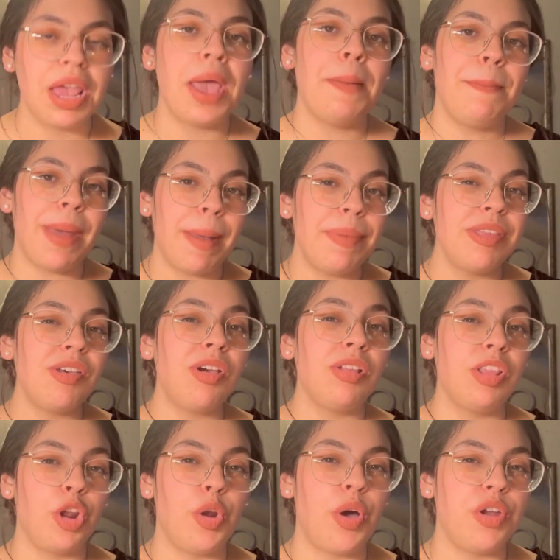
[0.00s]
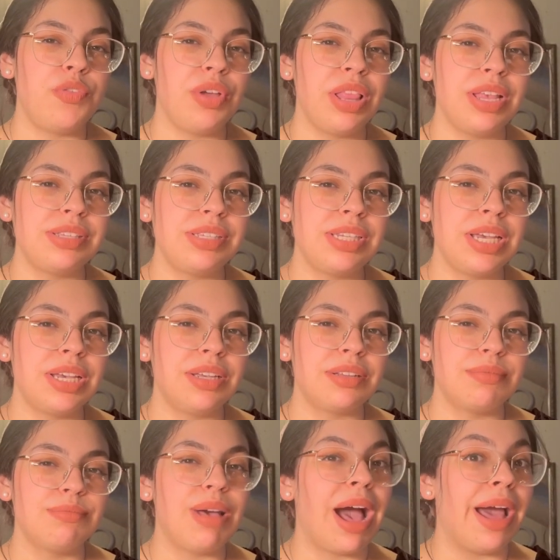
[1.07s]
And maybe they're a little unrealistic.
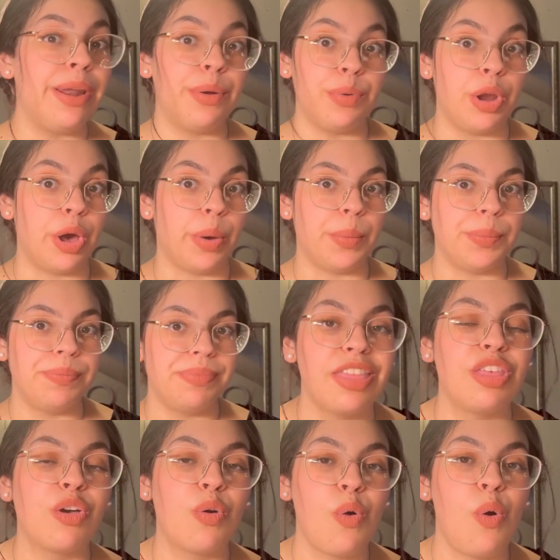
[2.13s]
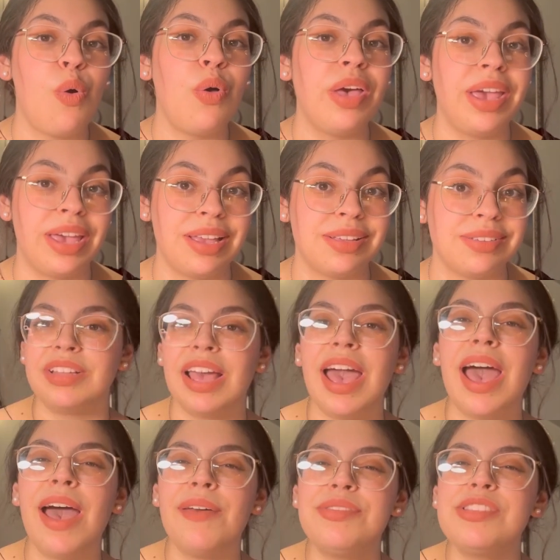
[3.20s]
I don't know. The goal is
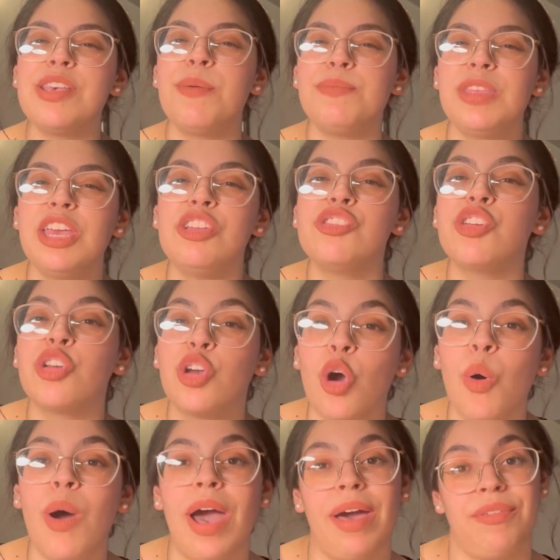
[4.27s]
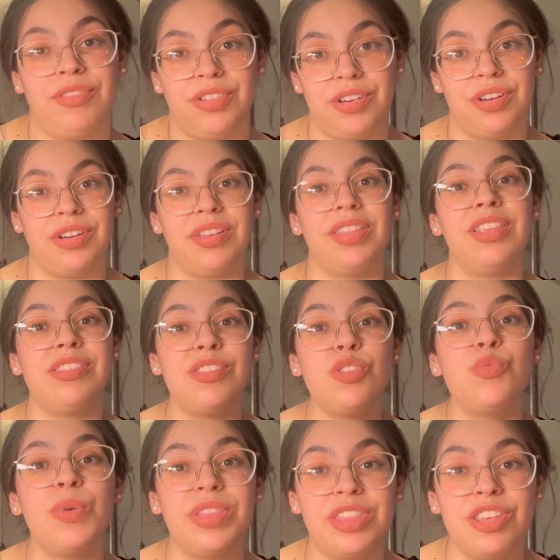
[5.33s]
have something to go after. This
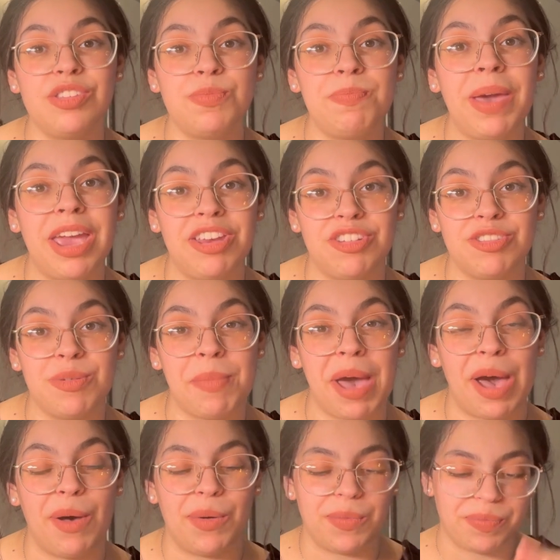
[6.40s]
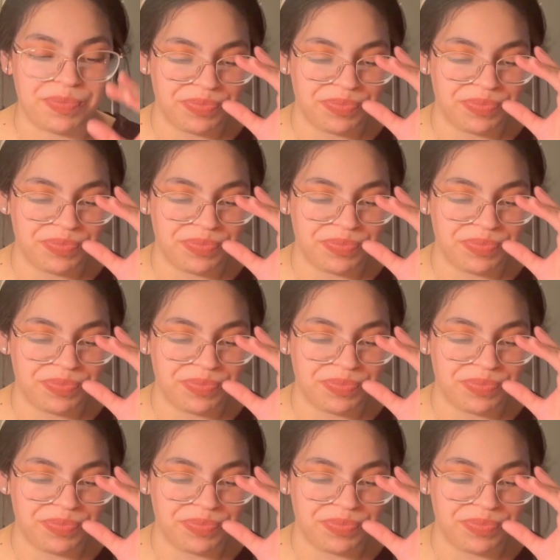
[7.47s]
is what this page is about.